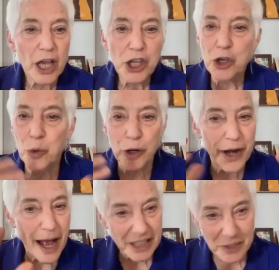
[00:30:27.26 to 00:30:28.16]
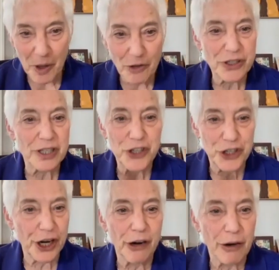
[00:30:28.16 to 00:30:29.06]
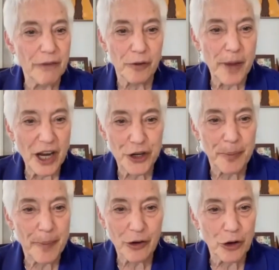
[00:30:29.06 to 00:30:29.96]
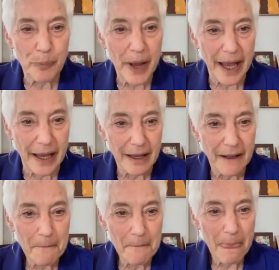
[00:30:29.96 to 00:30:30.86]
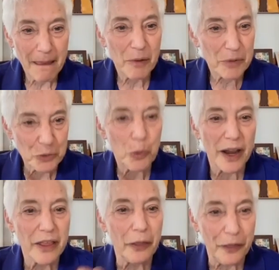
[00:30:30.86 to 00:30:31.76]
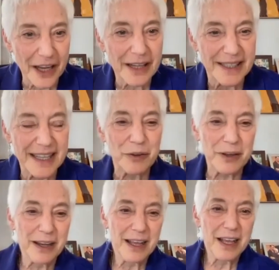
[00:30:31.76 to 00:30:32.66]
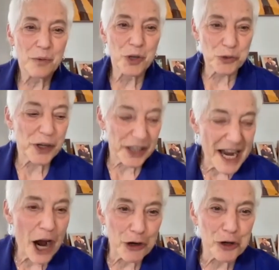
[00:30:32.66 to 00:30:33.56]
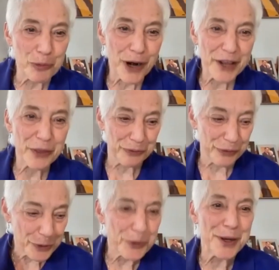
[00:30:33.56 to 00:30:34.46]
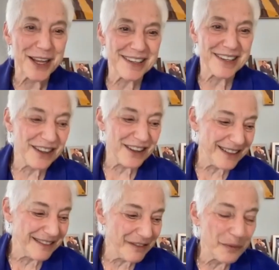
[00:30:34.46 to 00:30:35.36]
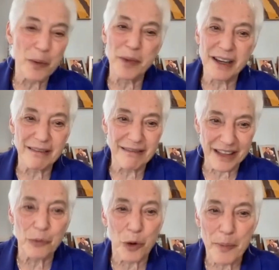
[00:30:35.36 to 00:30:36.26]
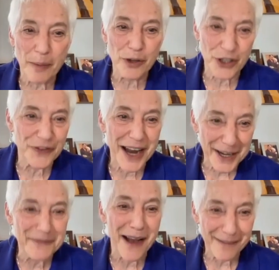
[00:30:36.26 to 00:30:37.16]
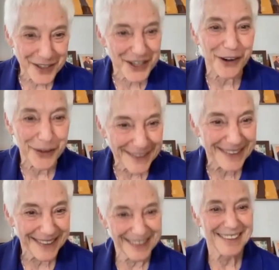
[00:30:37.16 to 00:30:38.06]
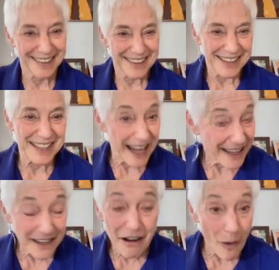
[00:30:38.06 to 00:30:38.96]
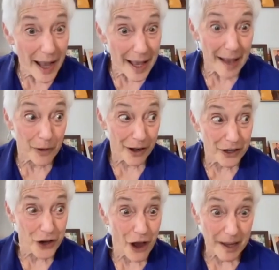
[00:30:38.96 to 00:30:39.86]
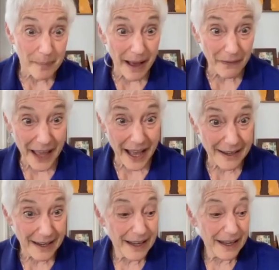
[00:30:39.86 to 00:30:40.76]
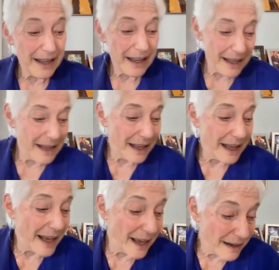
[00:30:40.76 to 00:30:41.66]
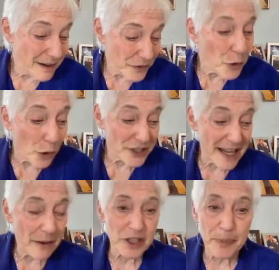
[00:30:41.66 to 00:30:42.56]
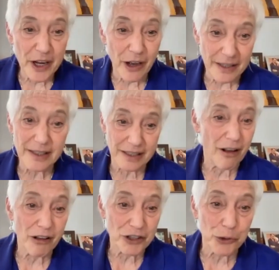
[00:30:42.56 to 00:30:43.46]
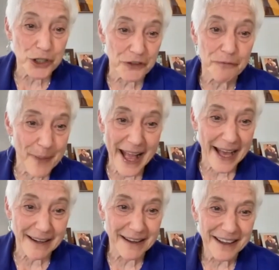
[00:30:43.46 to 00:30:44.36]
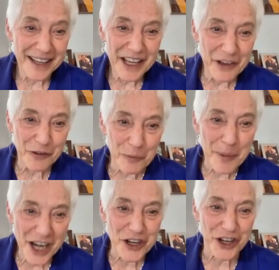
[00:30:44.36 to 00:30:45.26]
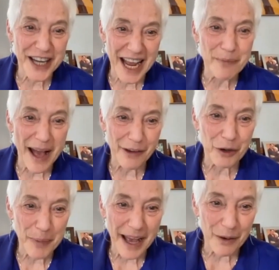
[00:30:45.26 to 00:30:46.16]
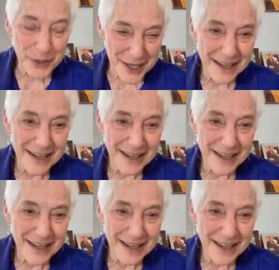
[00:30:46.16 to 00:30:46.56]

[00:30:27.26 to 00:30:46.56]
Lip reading: you're not supposed to share information about your pay. That was one of the things that was really hard to break through until women who were members of 9 to 5 started saying, I am going to talk about that. And of course, that was because all sorts of bad information came out about